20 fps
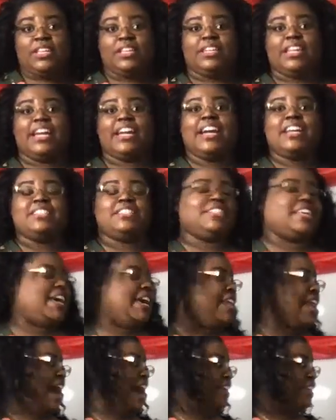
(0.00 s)
like I
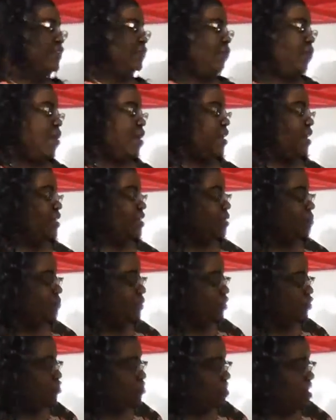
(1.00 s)
said, I just wanted it to
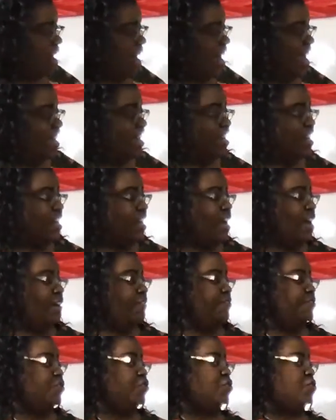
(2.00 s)
be dry enough
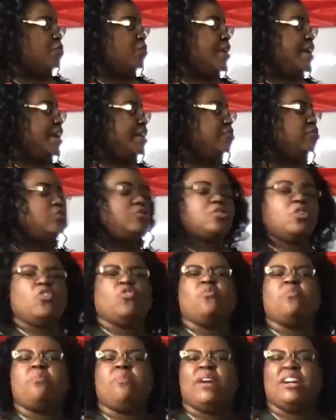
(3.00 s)
to where so
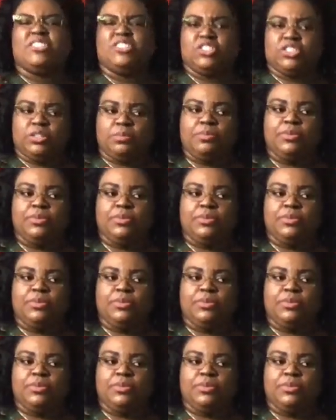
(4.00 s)
much of the